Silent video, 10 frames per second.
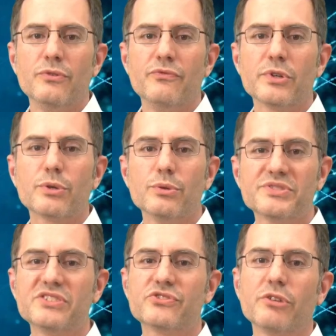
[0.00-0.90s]
The
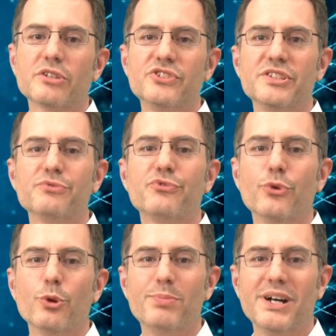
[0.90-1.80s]
course is structured in
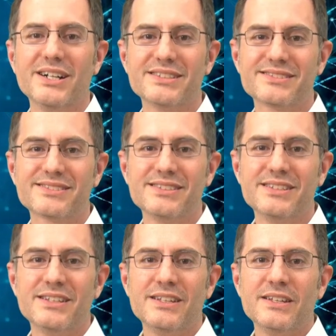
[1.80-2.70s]
4 parts.
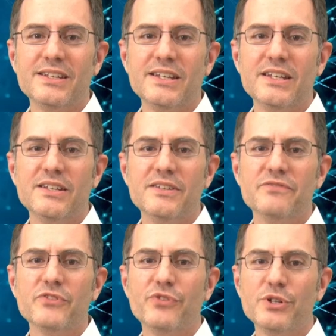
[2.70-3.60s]

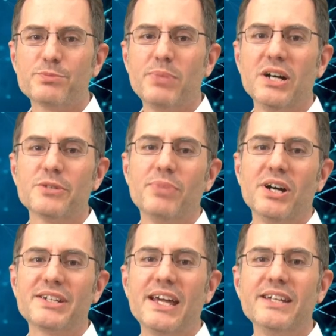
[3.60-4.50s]
The first part,
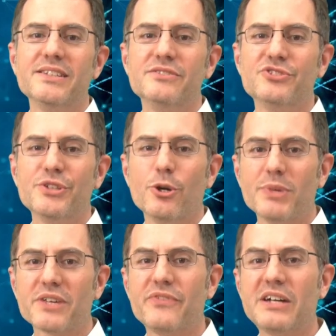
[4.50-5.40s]
Part A,
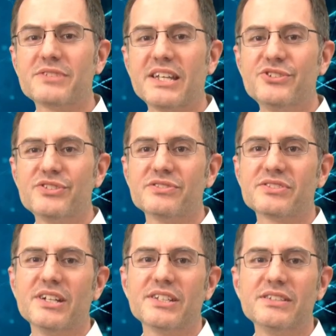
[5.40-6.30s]
Genomic Foundation
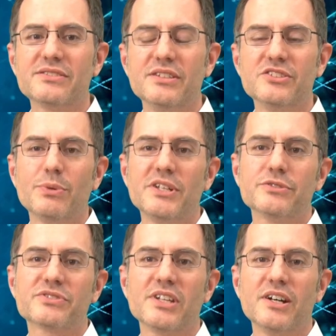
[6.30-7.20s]
Studies, is where
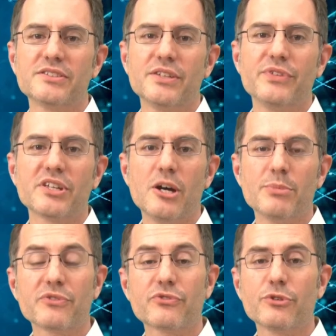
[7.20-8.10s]
you'll start if you're
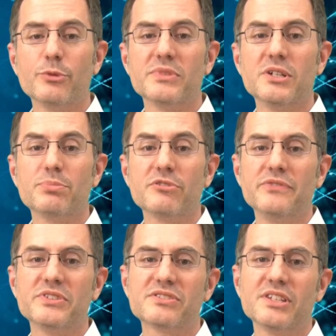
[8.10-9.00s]
coming from a
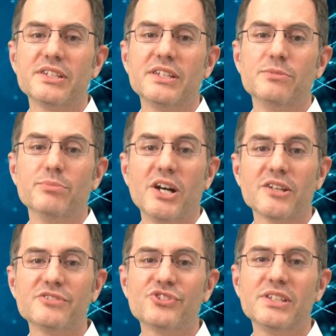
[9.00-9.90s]
previous study in
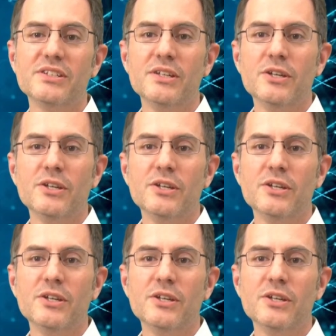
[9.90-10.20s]
biology,